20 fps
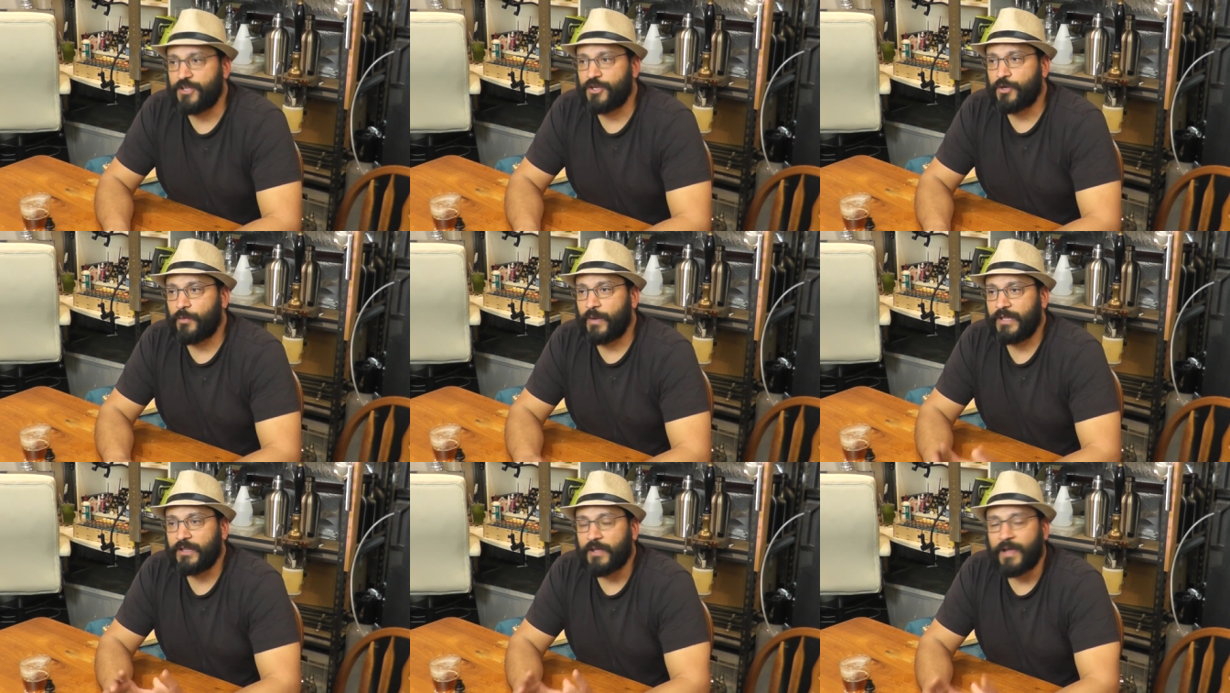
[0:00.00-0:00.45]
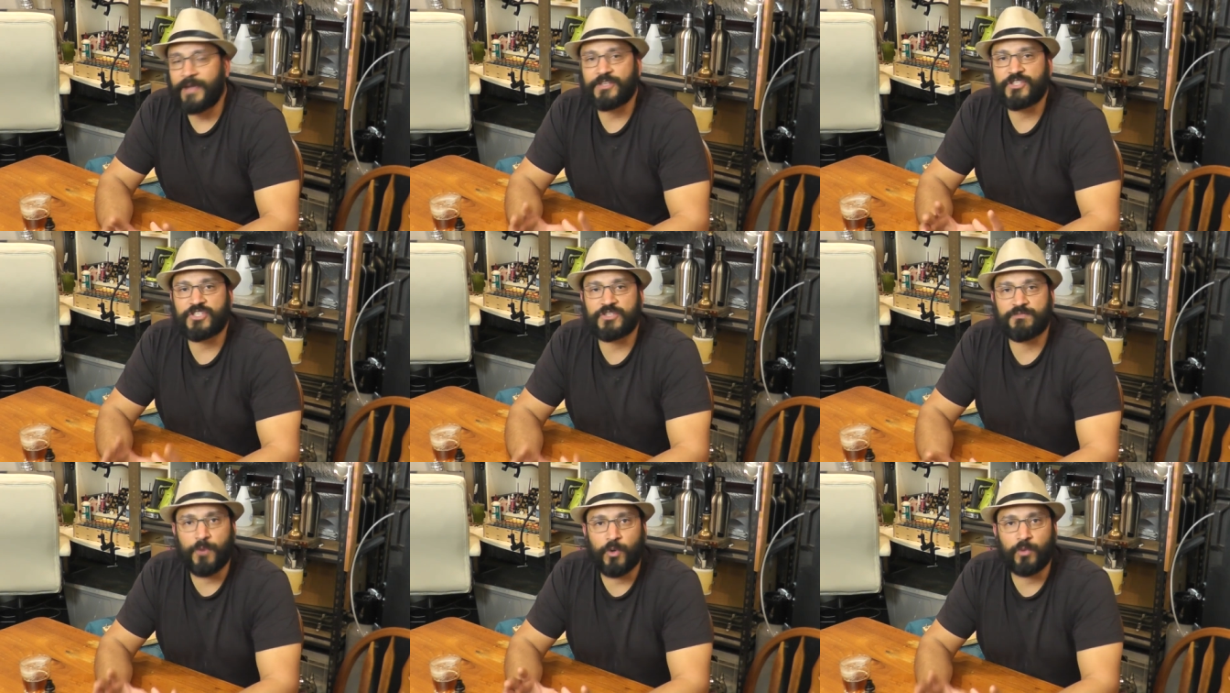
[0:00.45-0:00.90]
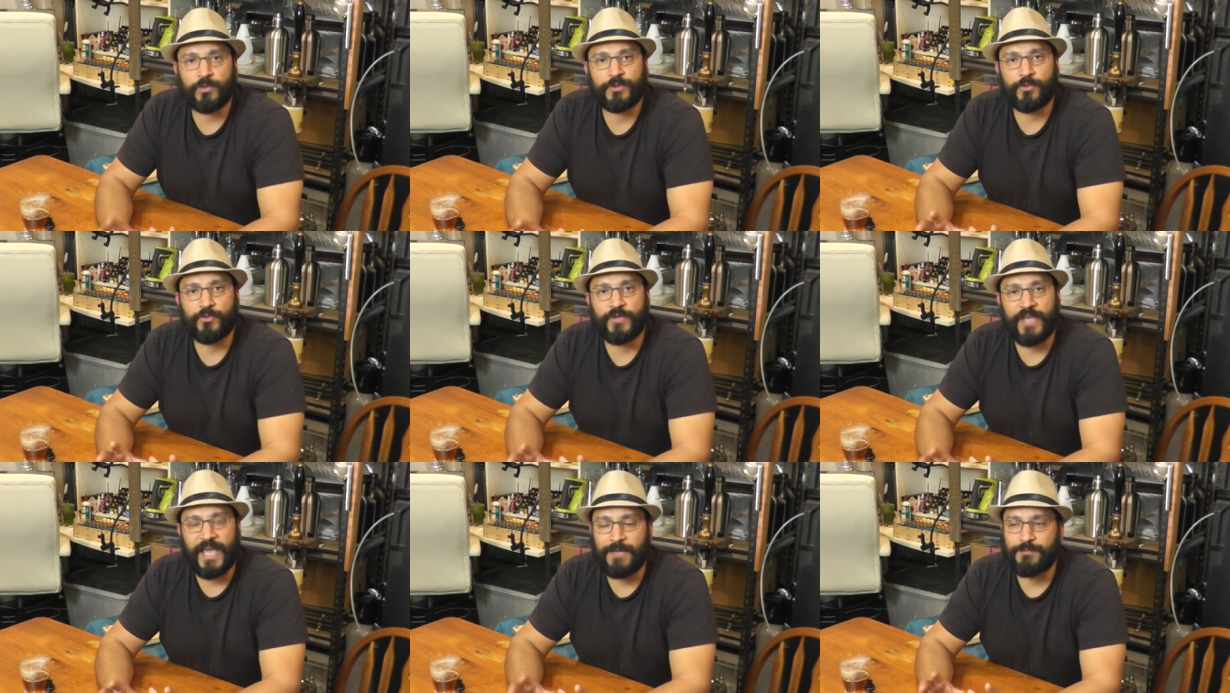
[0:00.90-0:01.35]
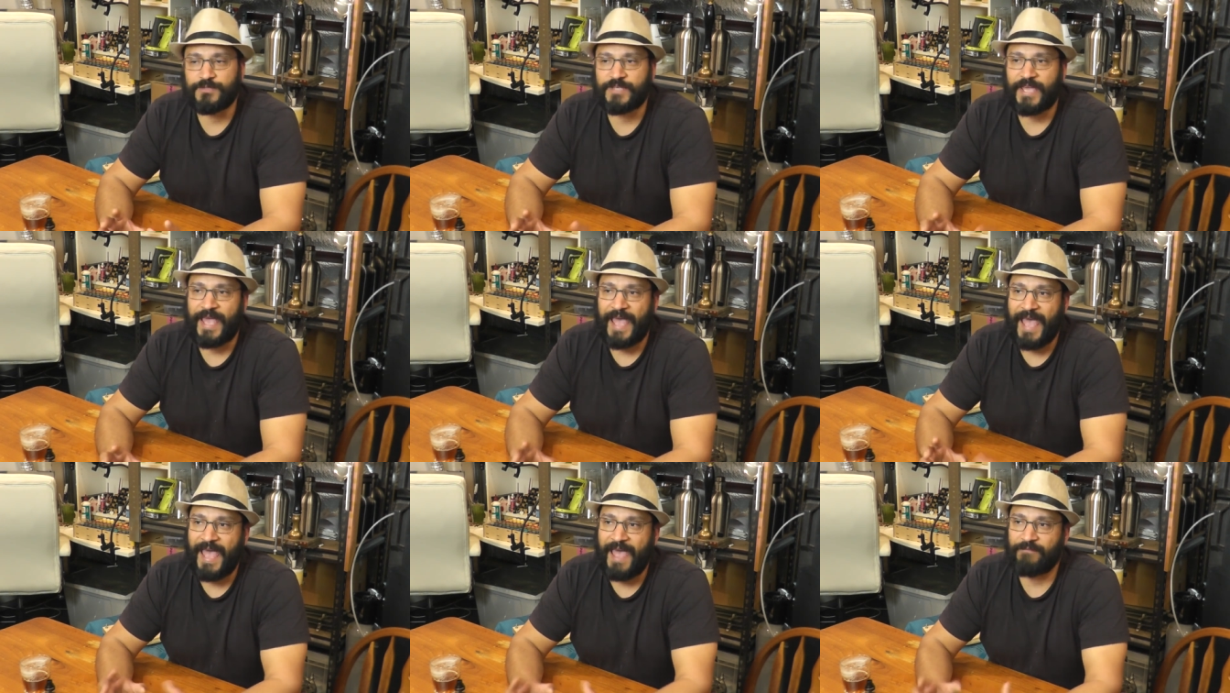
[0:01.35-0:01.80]
You know, I like small little games
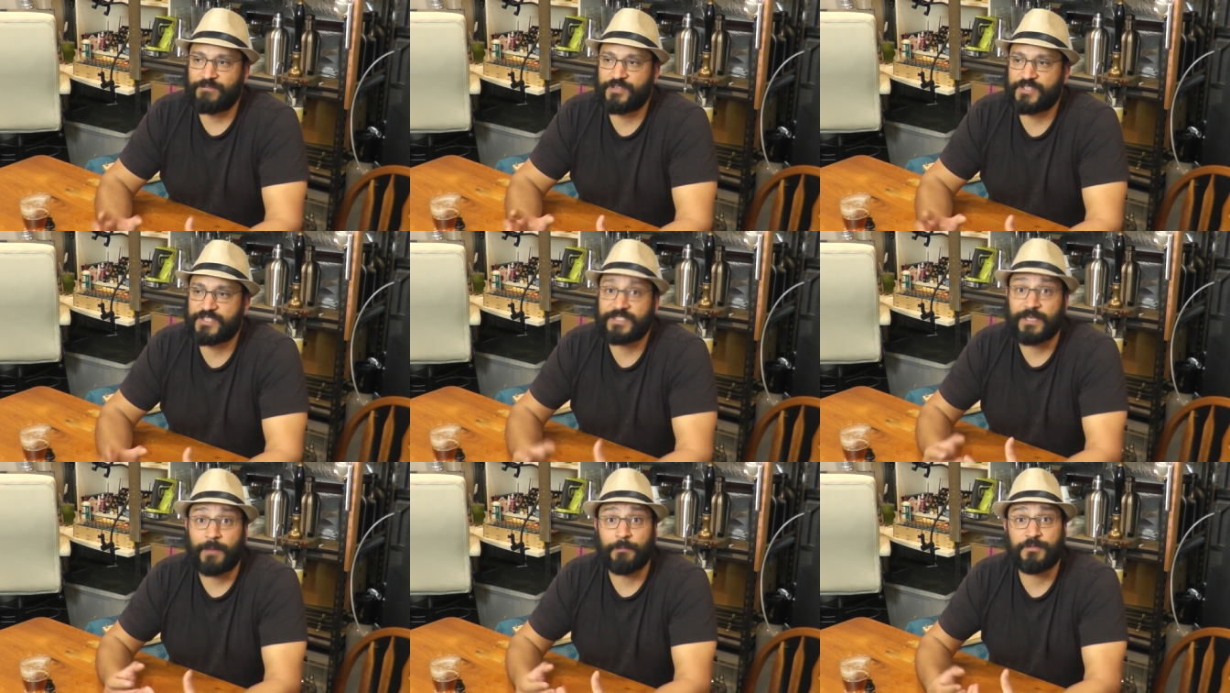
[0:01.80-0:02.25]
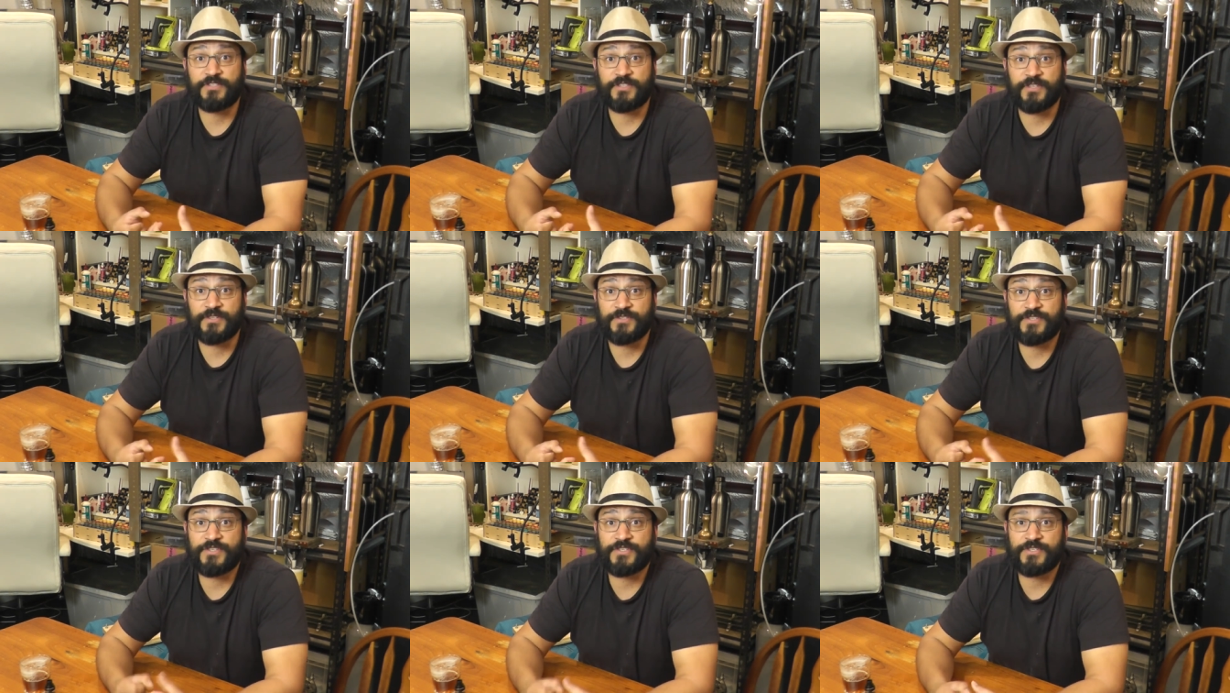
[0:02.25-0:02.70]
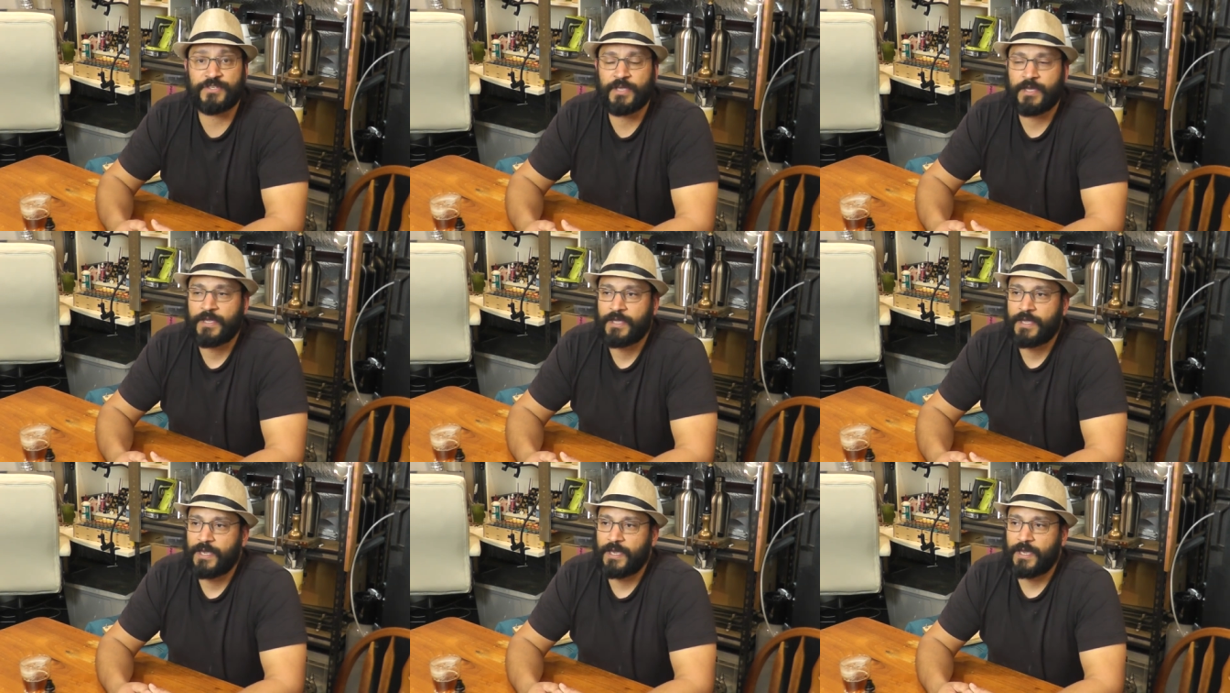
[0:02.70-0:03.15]
that have substance.